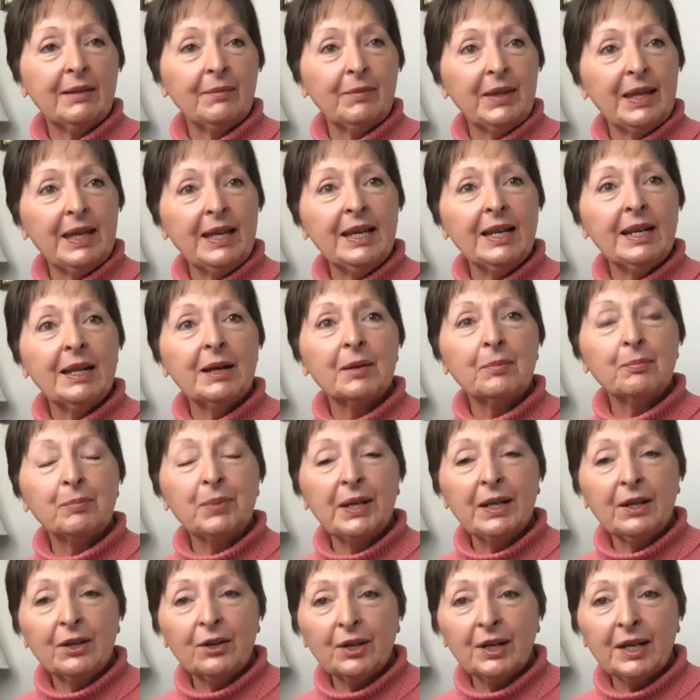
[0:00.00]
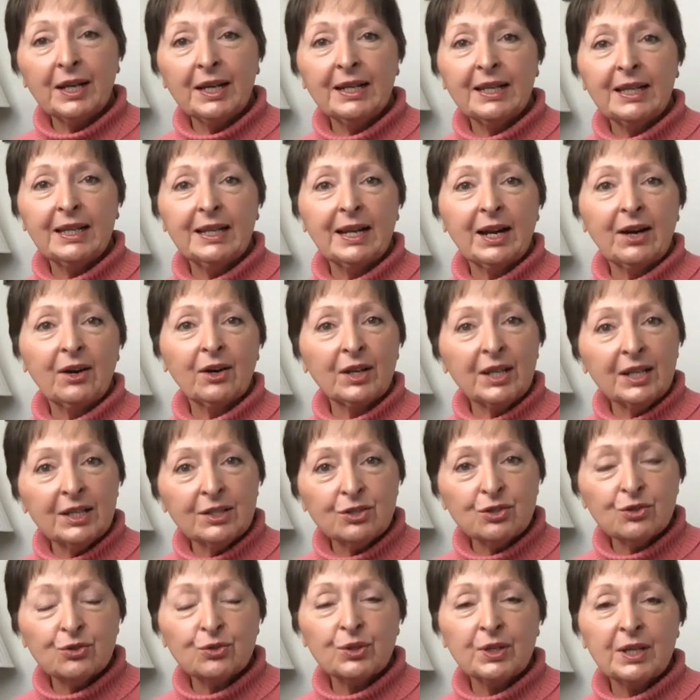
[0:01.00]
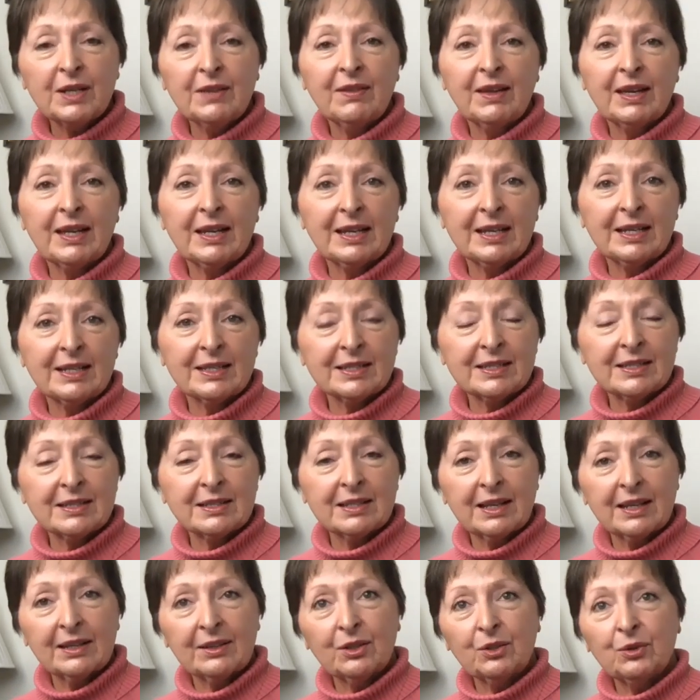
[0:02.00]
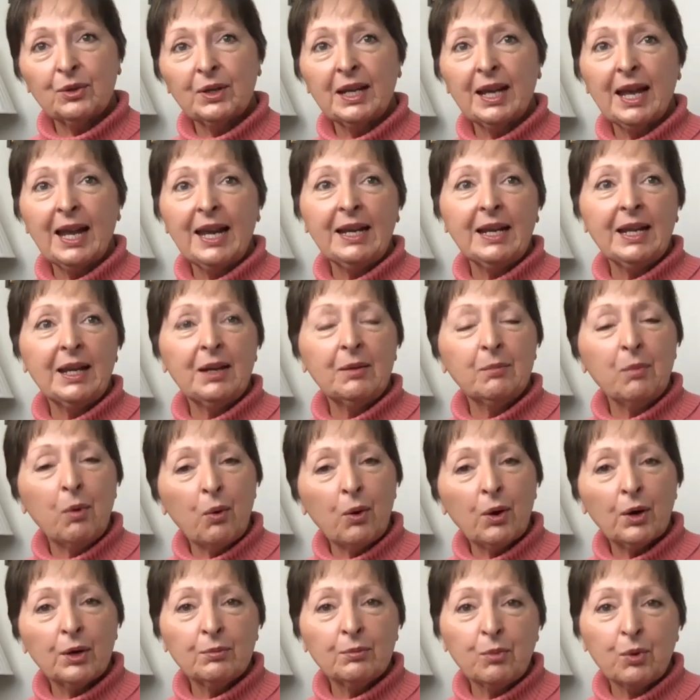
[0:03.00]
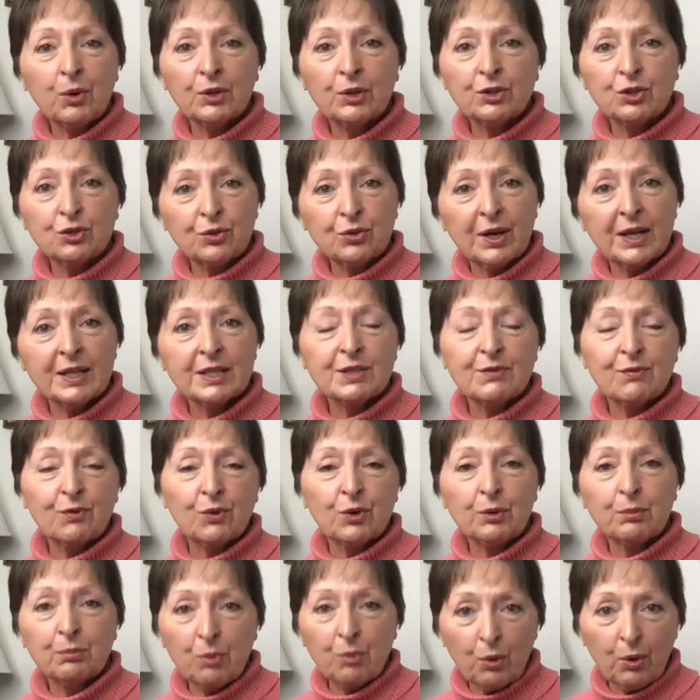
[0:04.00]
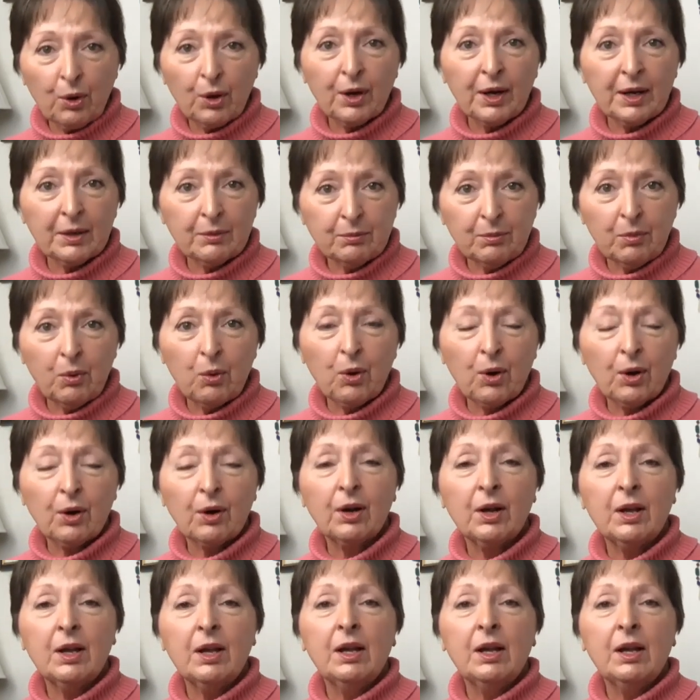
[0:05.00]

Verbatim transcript: in a period in our history that is creating more and more stress for more and more